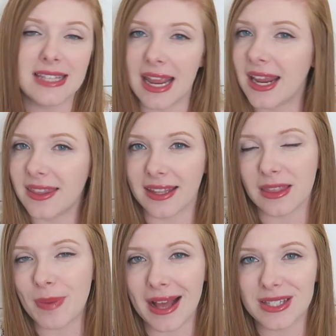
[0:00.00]
day in like
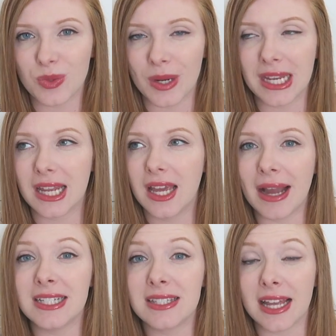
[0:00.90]
the past week,
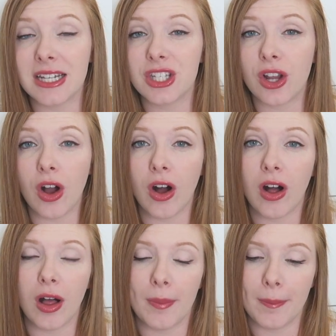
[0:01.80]
I decided to call
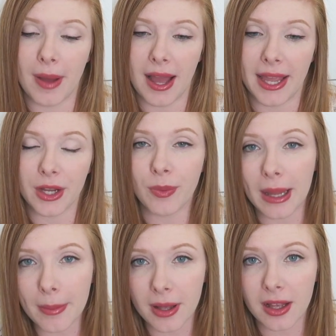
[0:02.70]
call my
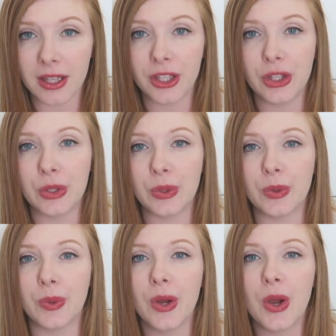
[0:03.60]
grandma
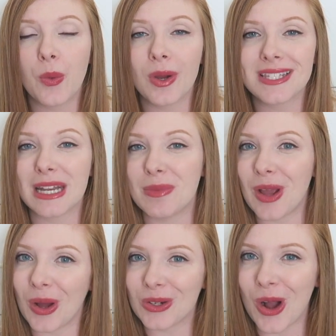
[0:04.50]
who was gonna be
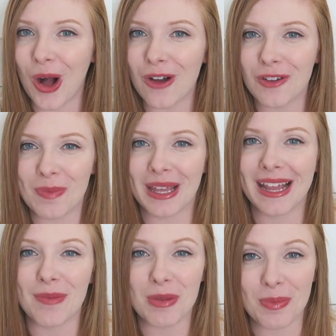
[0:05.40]
on call for
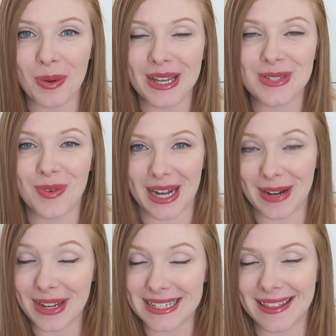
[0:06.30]
picking up the boys when
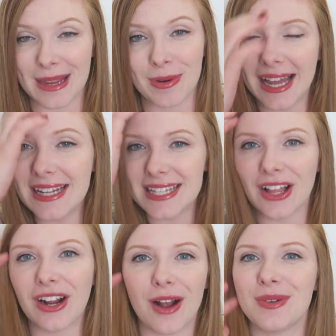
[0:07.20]
I went into labor. I didn't
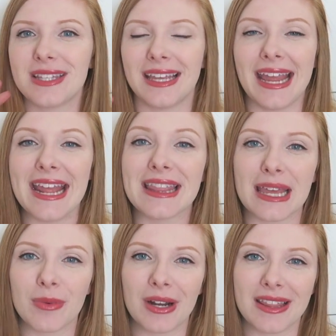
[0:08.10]
tell her I was like in
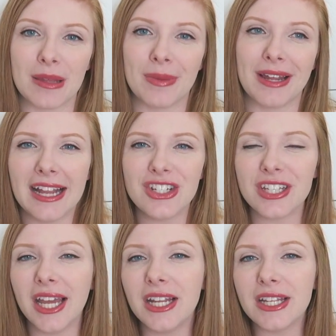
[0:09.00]
labor or anything, but I just
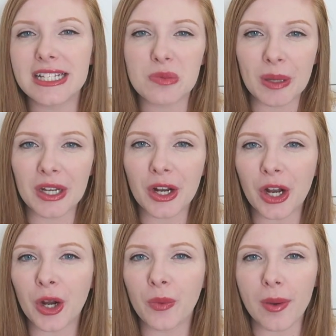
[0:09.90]
kind of explained to
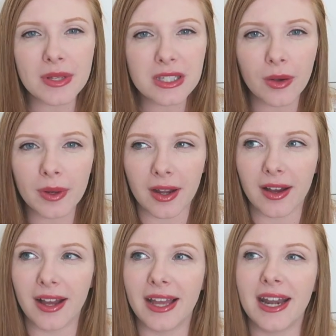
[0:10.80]
her what was going
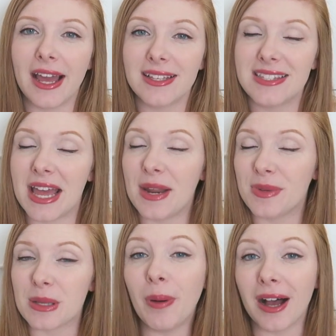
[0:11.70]
on. I said it
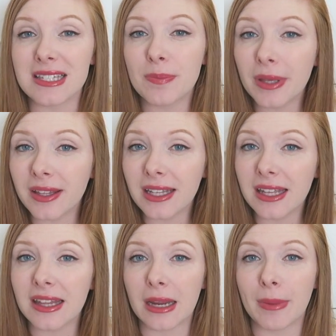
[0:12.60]
was a
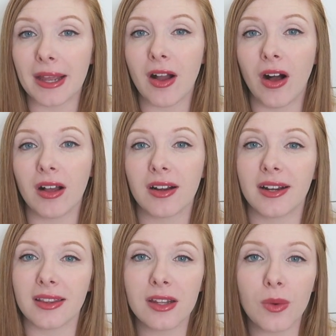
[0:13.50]
possibility that I might call her in
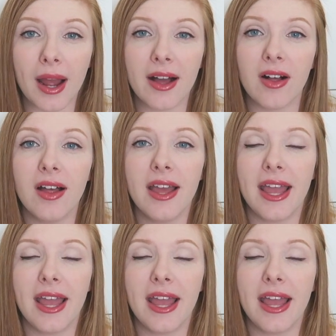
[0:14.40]
a little while